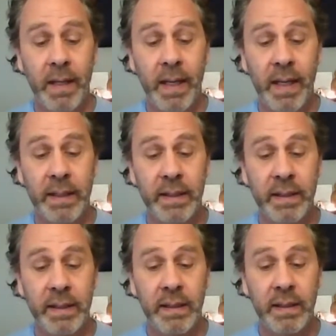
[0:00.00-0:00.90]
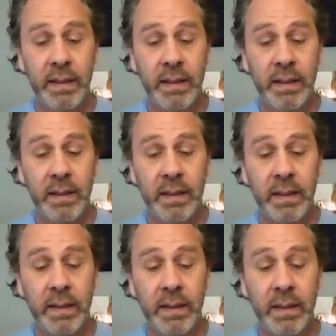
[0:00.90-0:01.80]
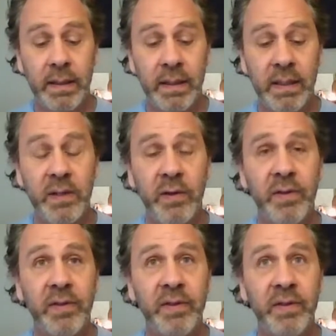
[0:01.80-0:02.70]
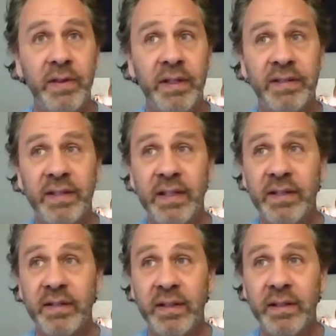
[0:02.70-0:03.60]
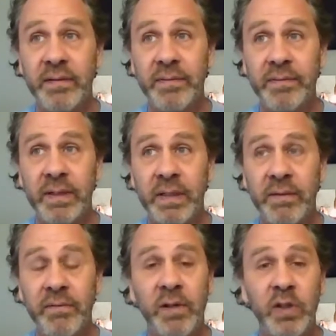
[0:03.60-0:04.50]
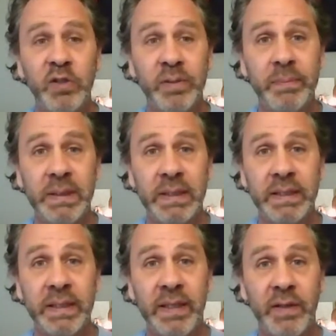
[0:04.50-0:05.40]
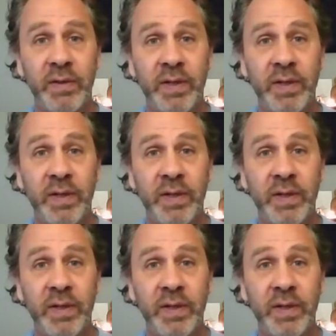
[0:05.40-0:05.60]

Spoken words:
And, the sense of vulnerability,